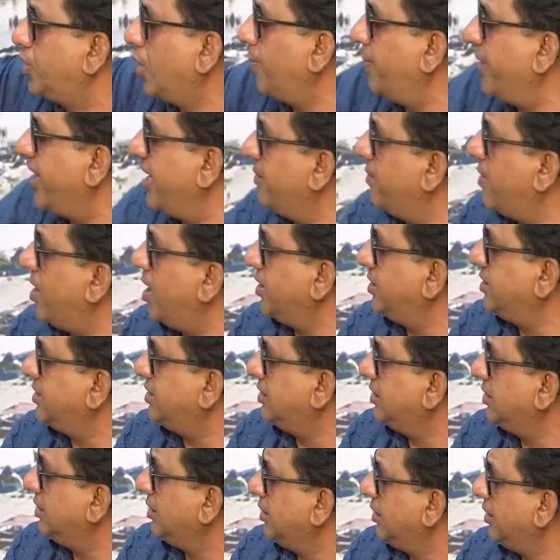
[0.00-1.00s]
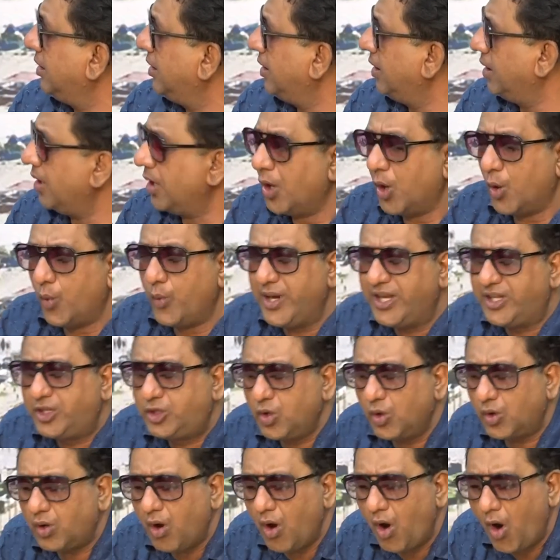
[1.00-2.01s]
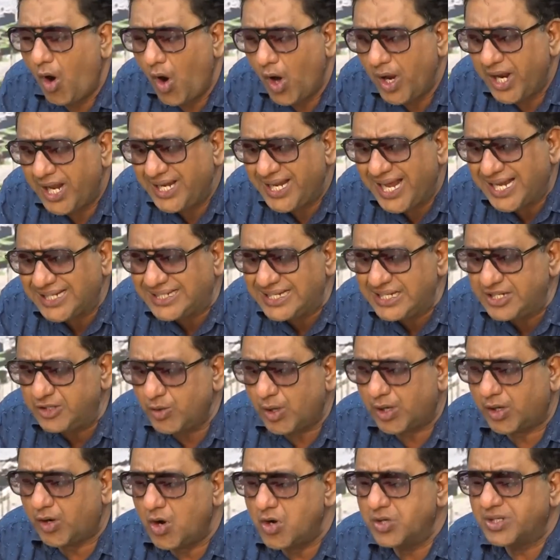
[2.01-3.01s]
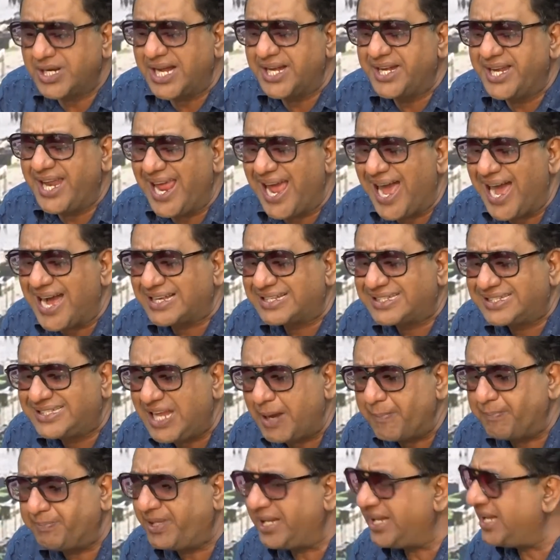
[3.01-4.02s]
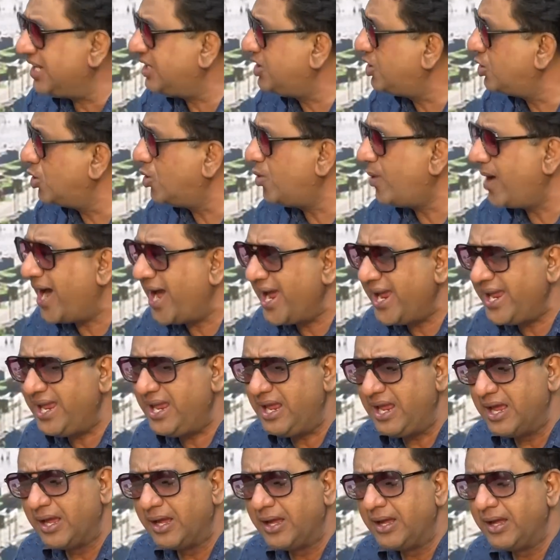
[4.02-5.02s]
Blairmont. We took all of that into account and they accepted it. You know why?